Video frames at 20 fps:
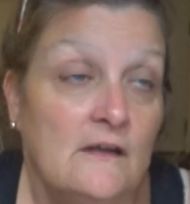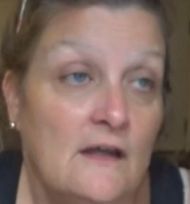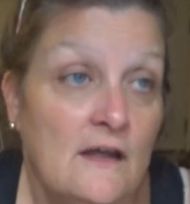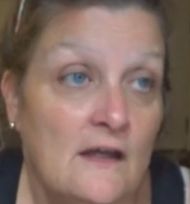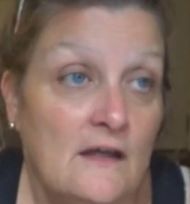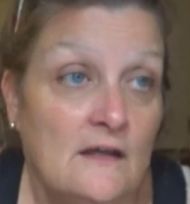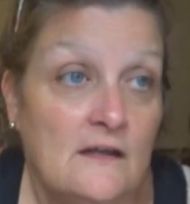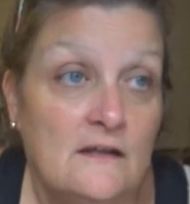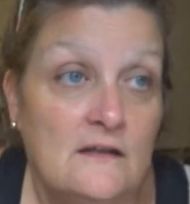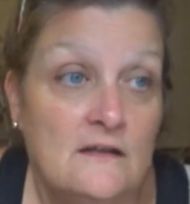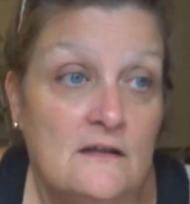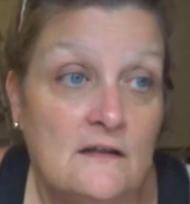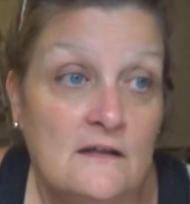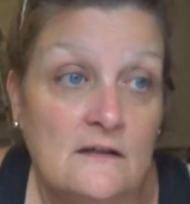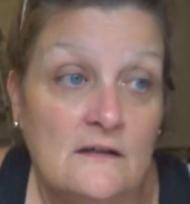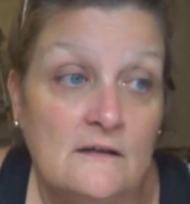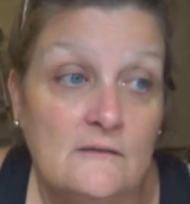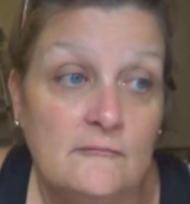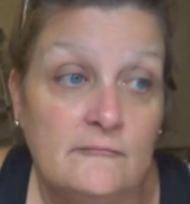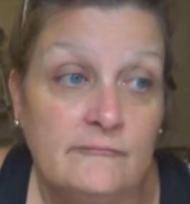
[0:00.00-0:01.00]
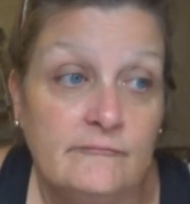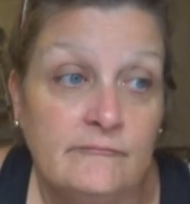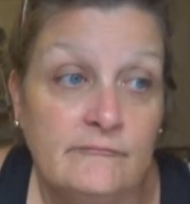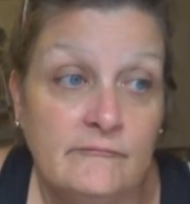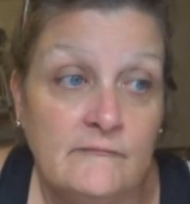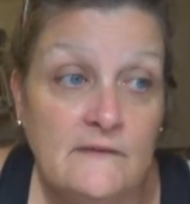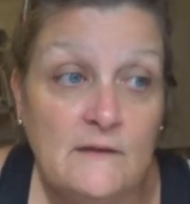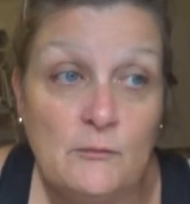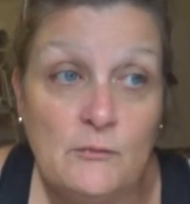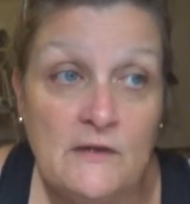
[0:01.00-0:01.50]
And um,
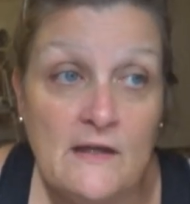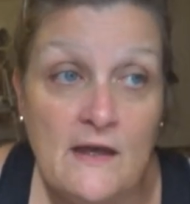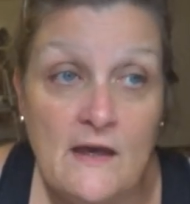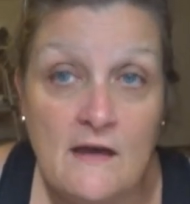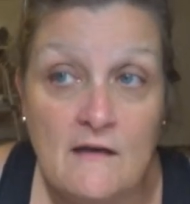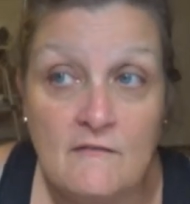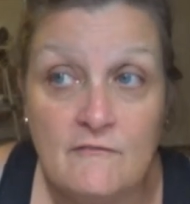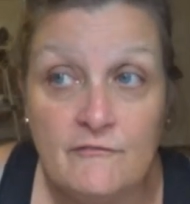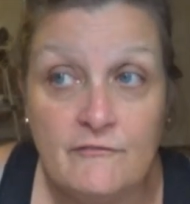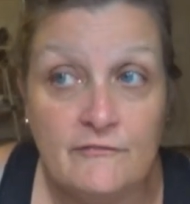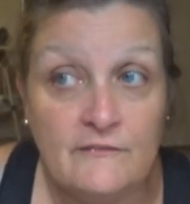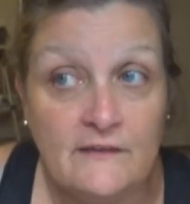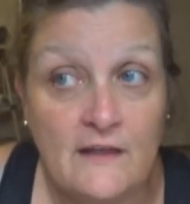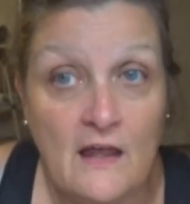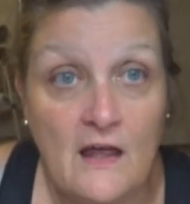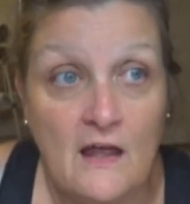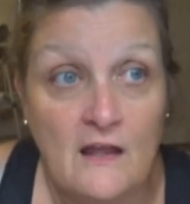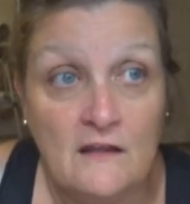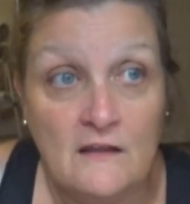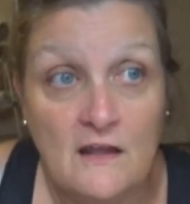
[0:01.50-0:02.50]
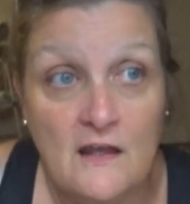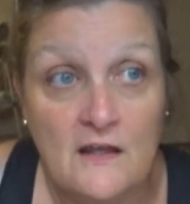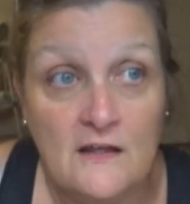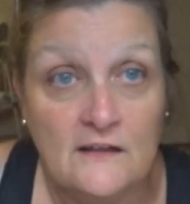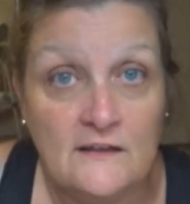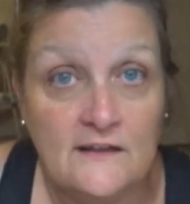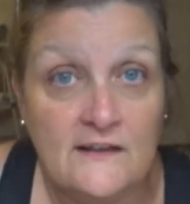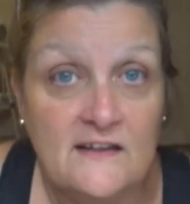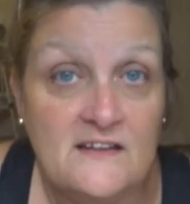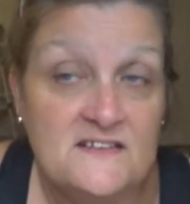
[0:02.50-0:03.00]
then we have a lot
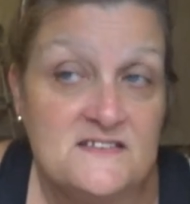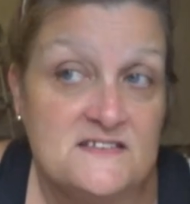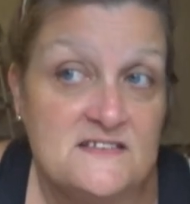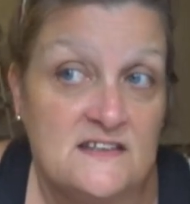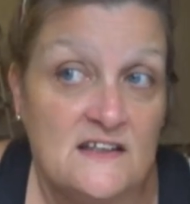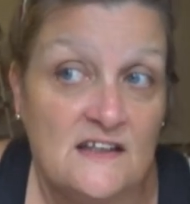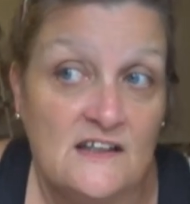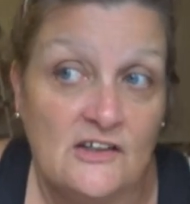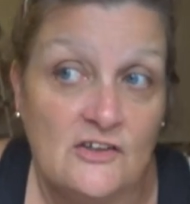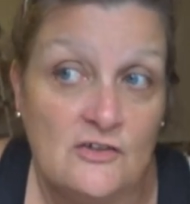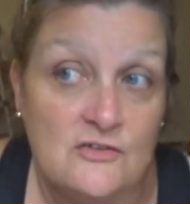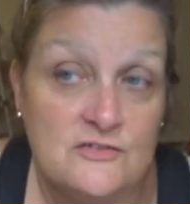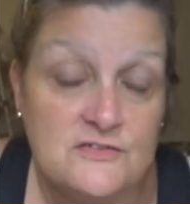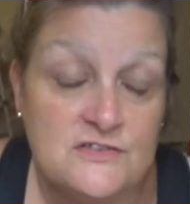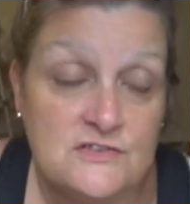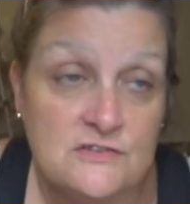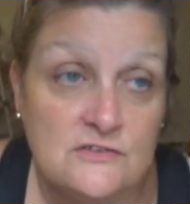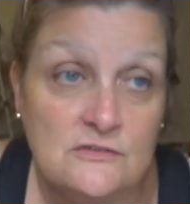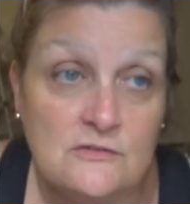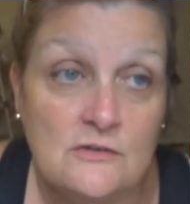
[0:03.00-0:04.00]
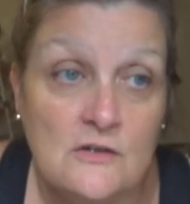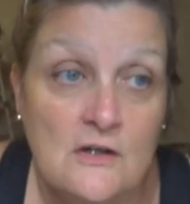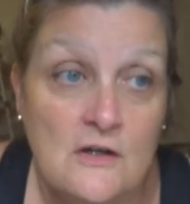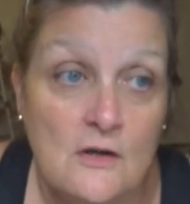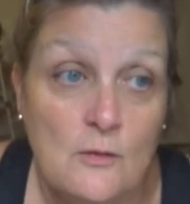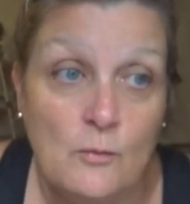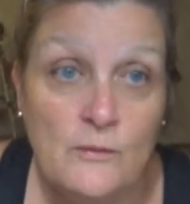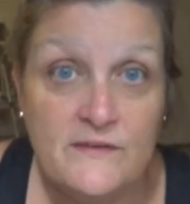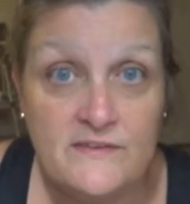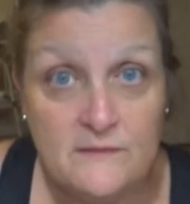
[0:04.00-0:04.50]
of lakes that I go to
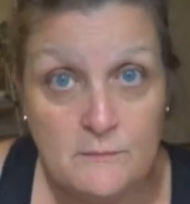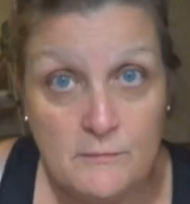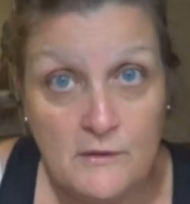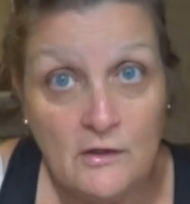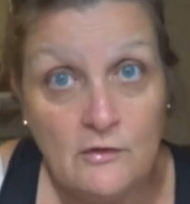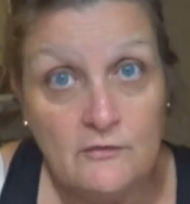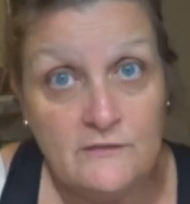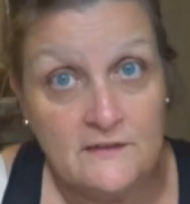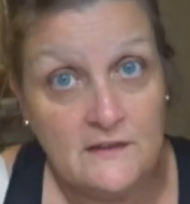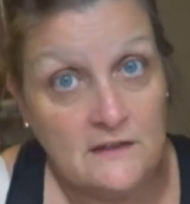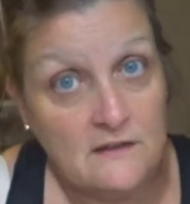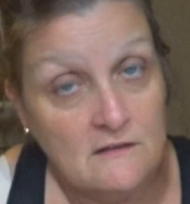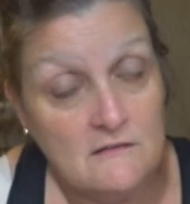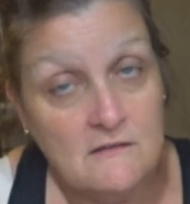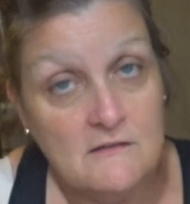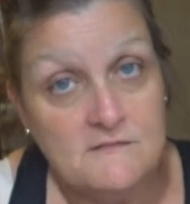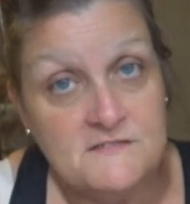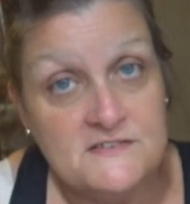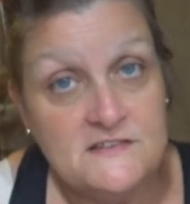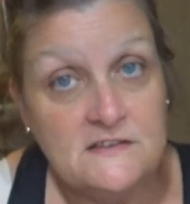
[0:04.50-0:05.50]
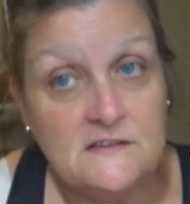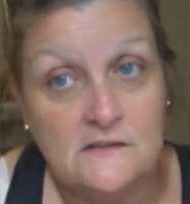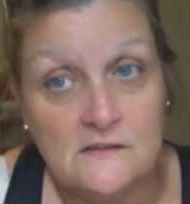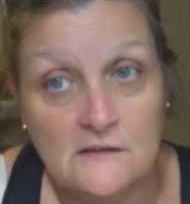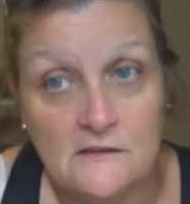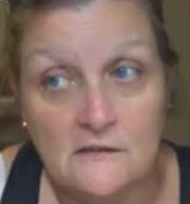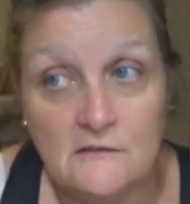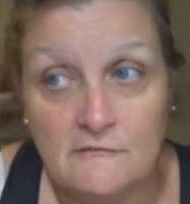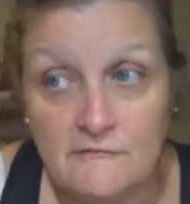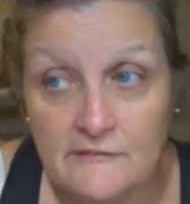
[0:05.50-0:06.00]
with the boat that you have seen in
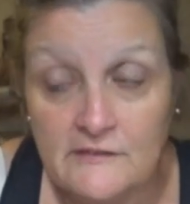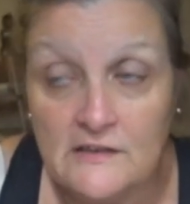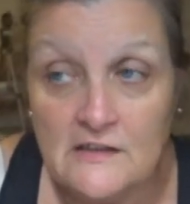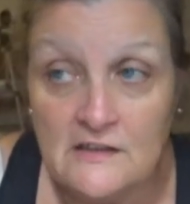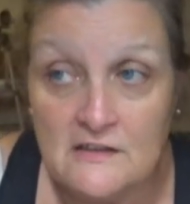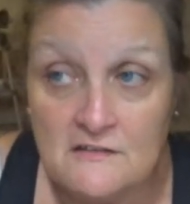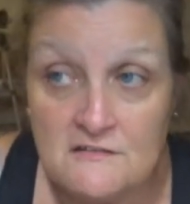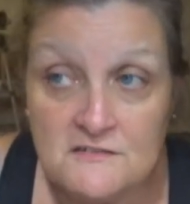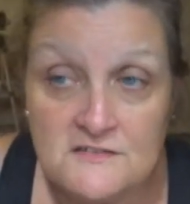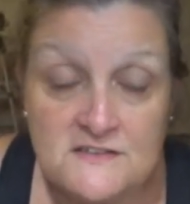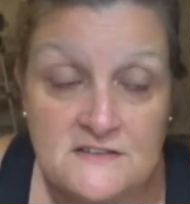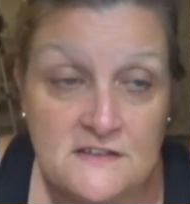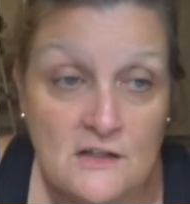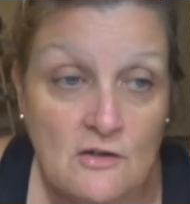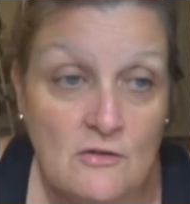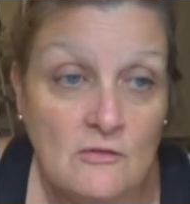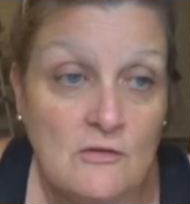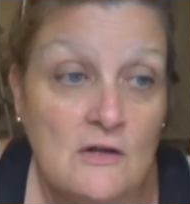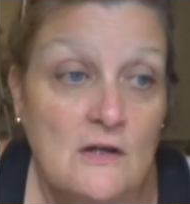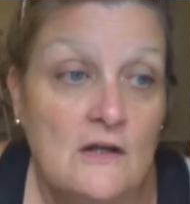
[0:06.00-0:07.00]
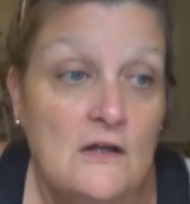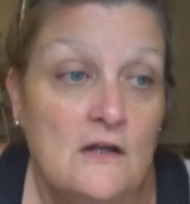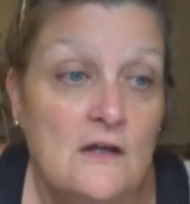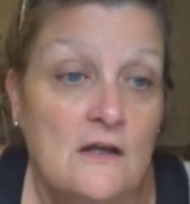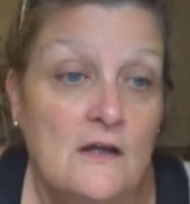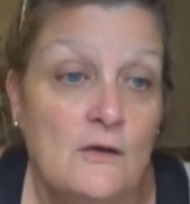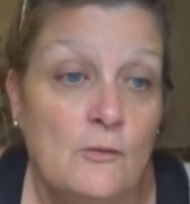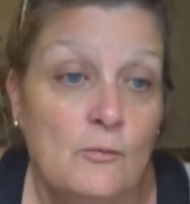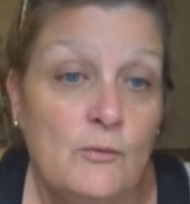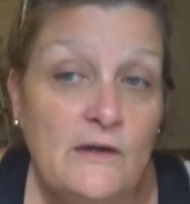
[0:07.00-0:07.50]
our videos. So
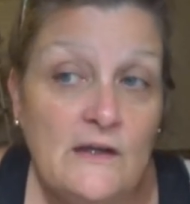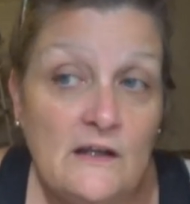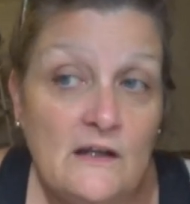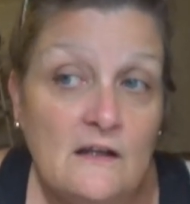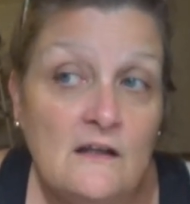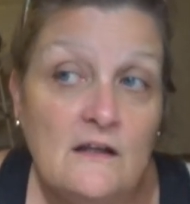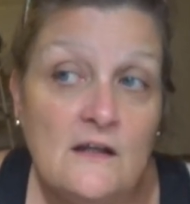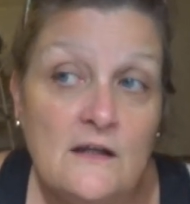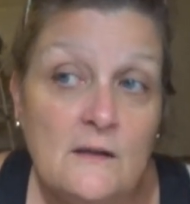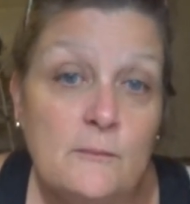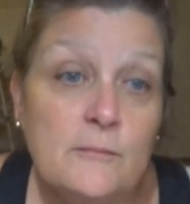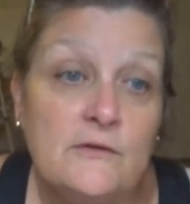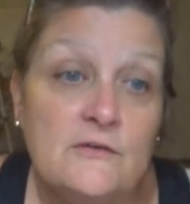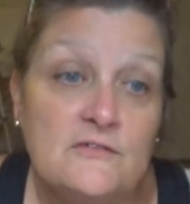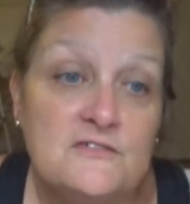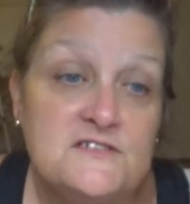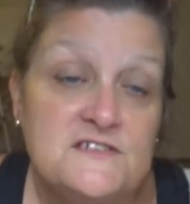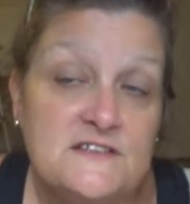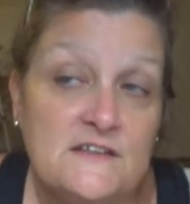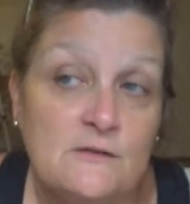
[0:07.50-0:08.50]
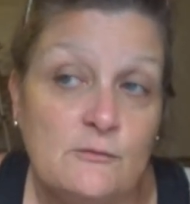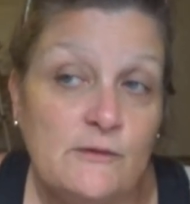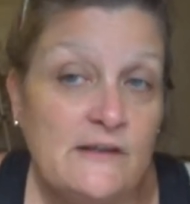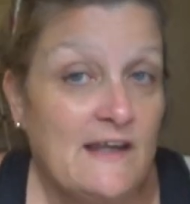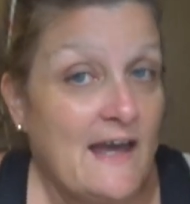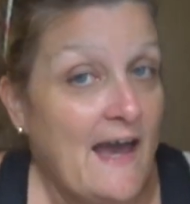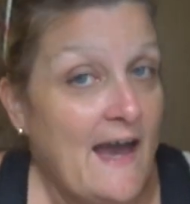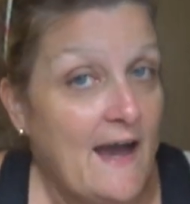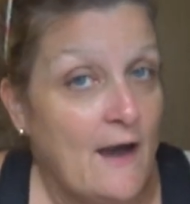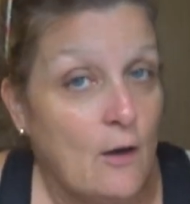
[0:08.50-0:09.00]
we get a lot of birds here. We
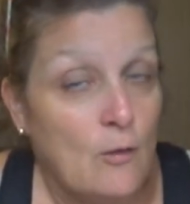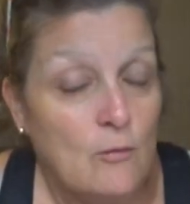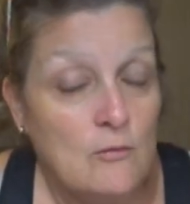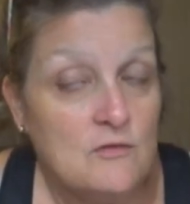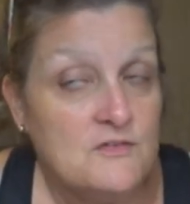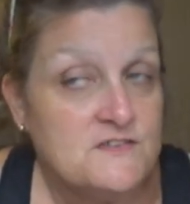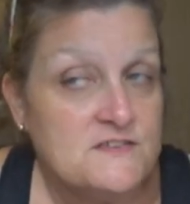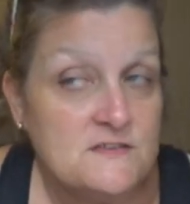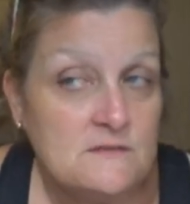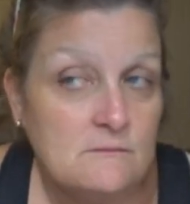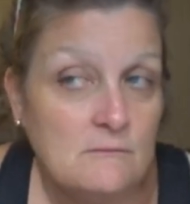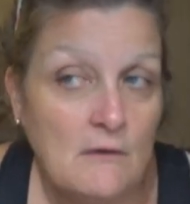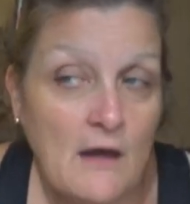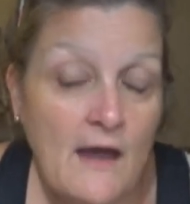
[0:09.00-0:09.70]
get owls.